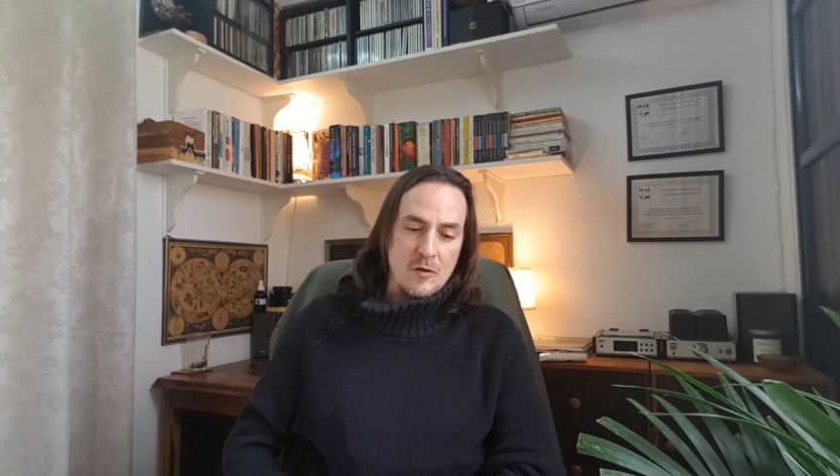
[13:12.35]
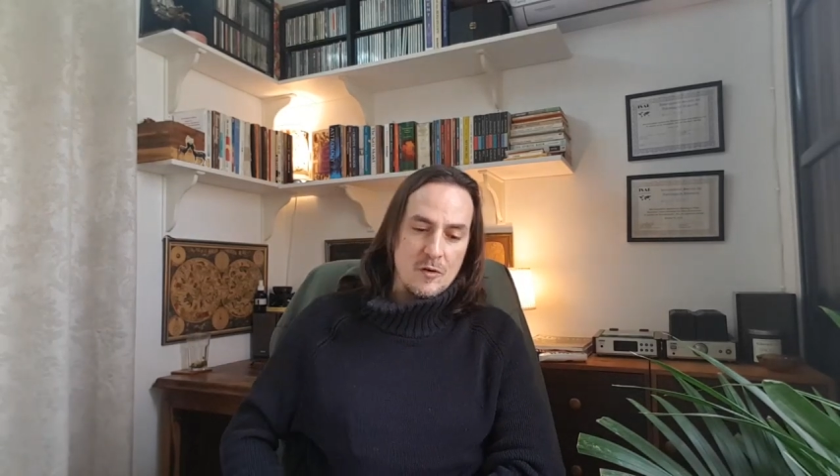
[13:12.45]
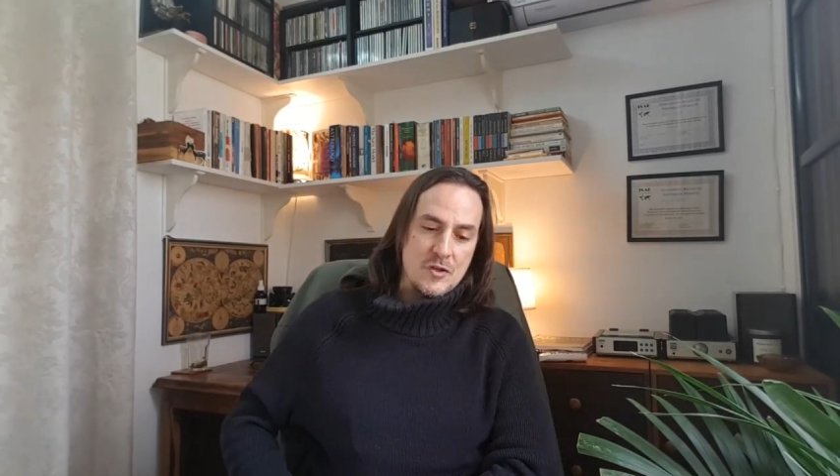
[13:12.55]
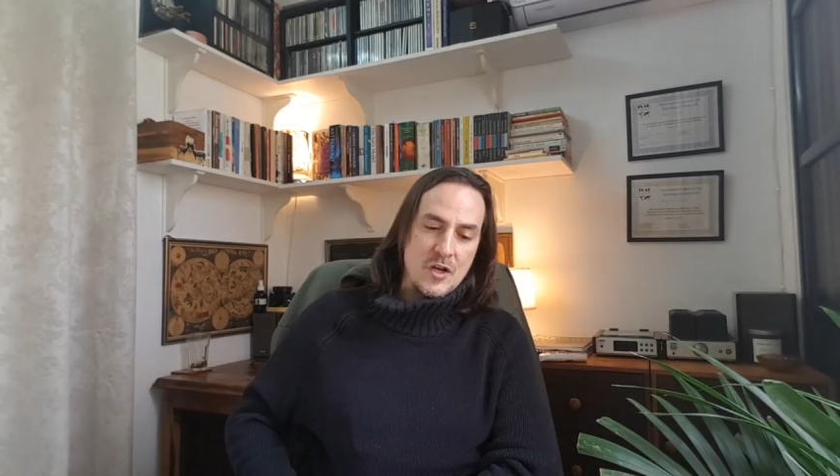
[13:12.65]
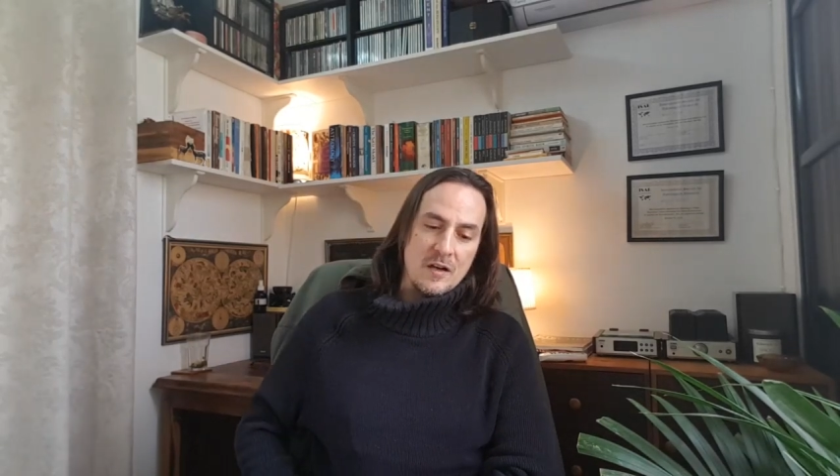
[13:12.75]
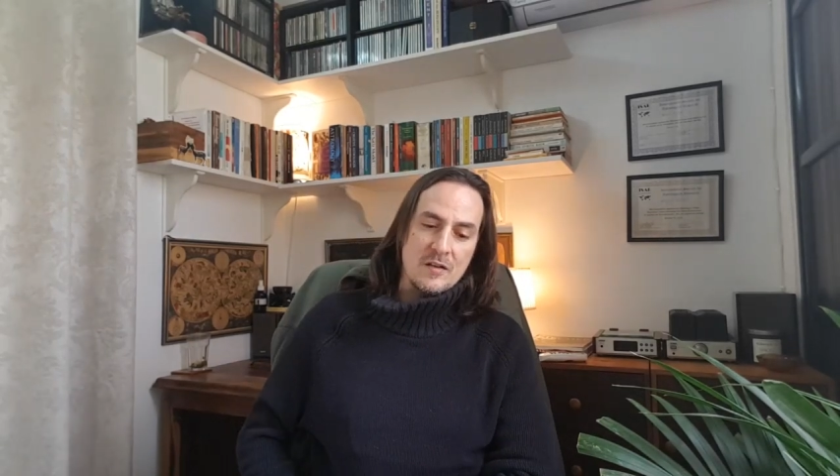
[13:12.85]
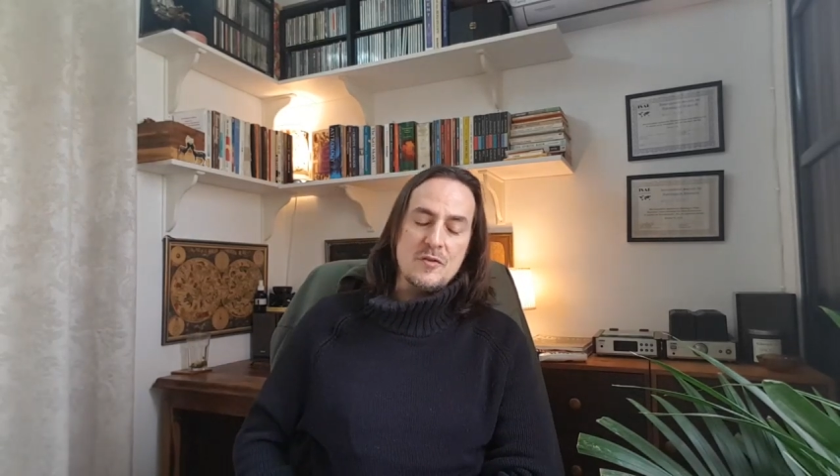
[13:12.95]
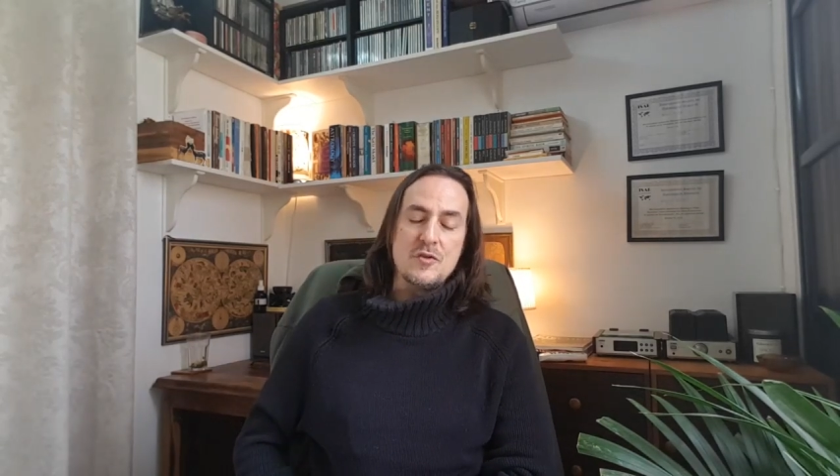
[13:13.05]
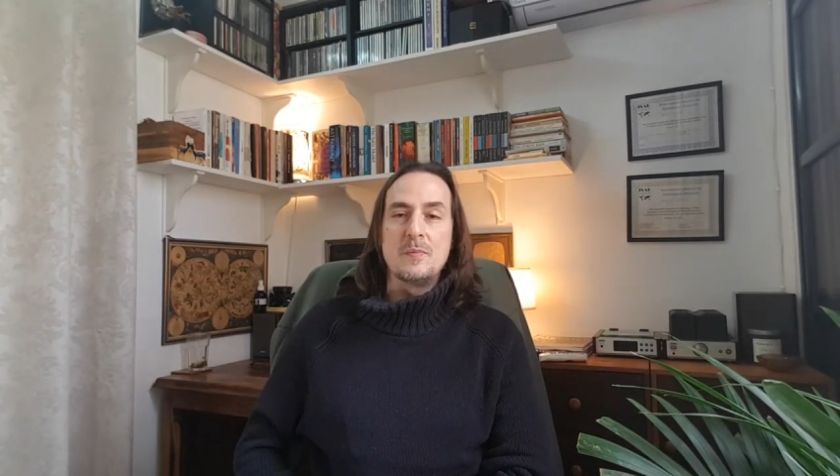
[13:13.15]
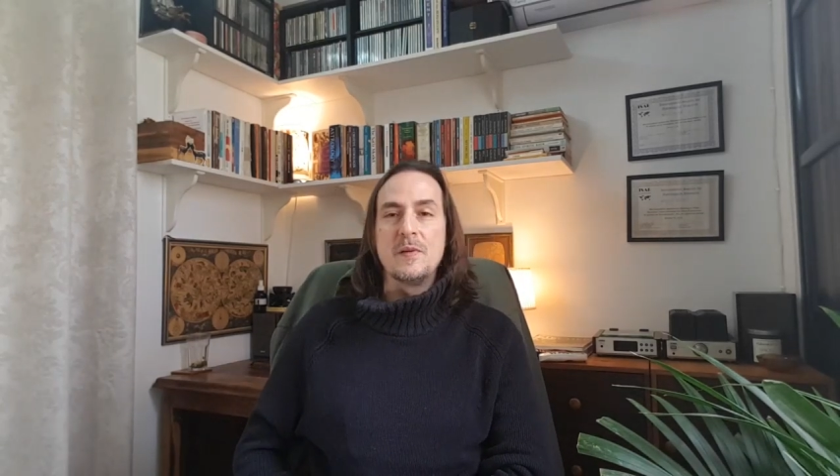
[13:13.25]
conjunct
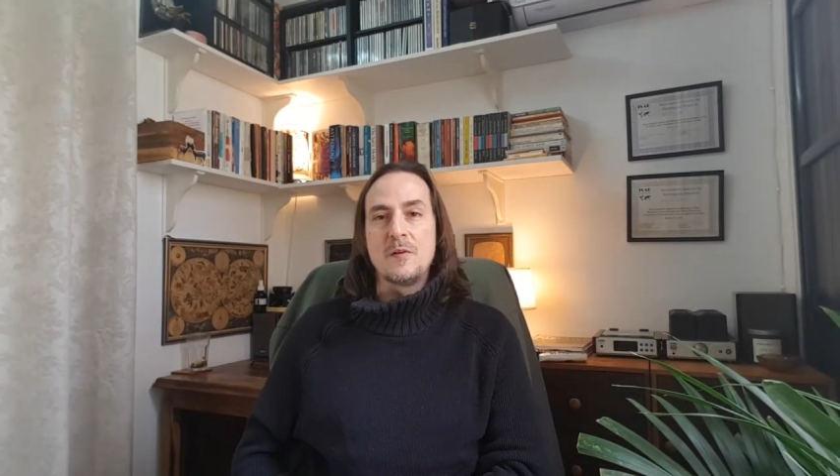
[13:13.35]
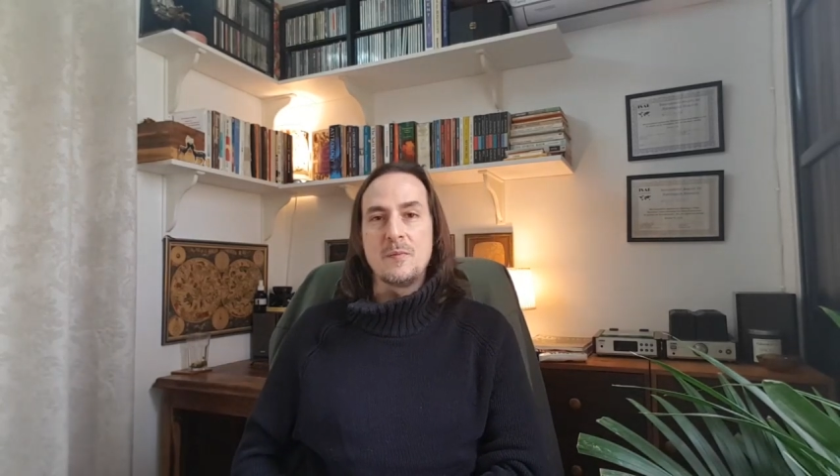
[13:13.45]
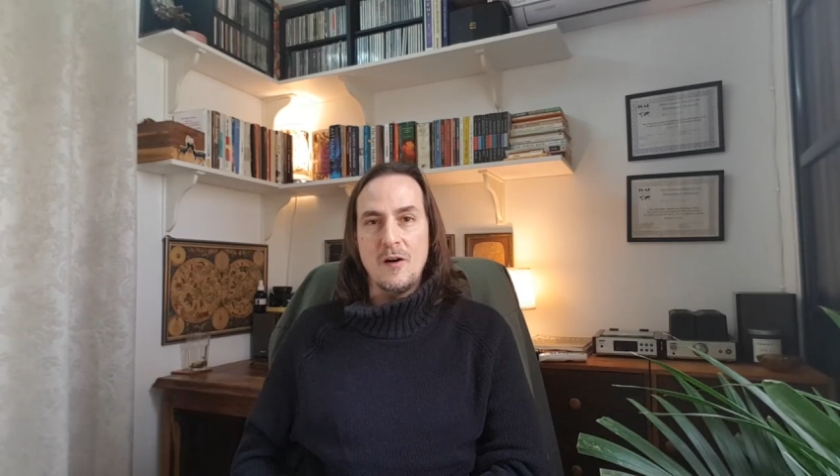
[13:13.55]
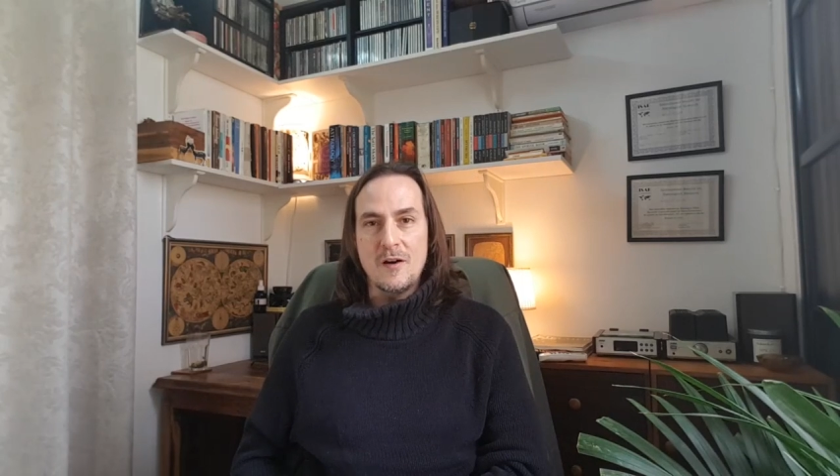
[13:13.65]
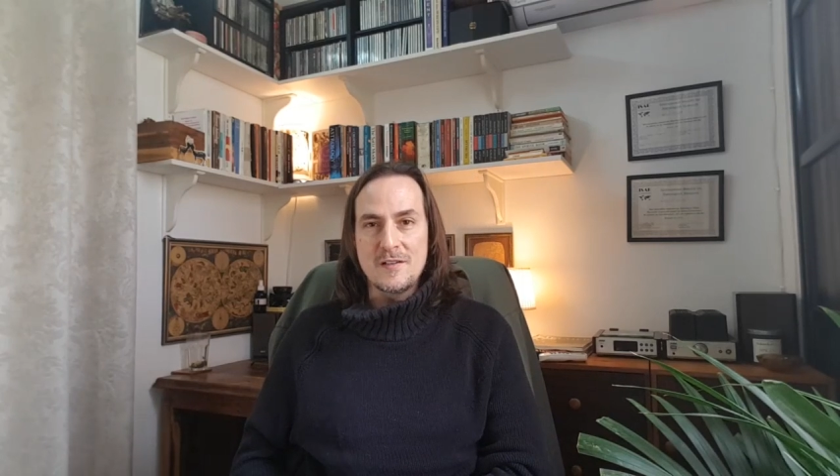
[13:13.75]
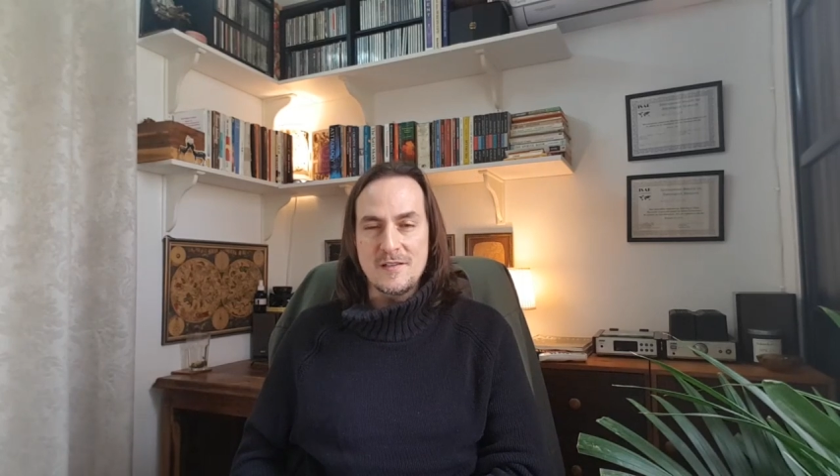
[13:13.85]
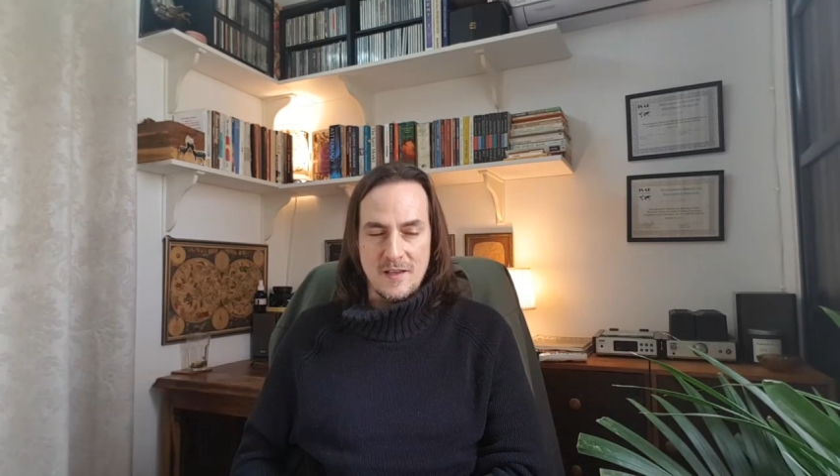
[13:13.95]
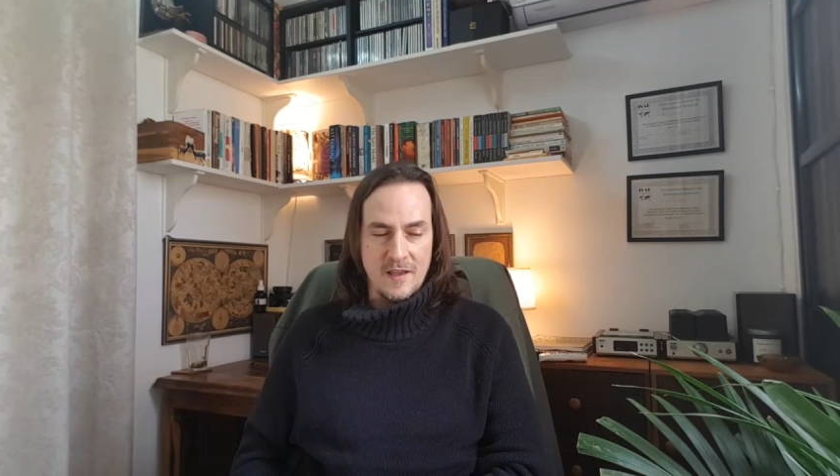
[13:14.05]
Jupiter Mars.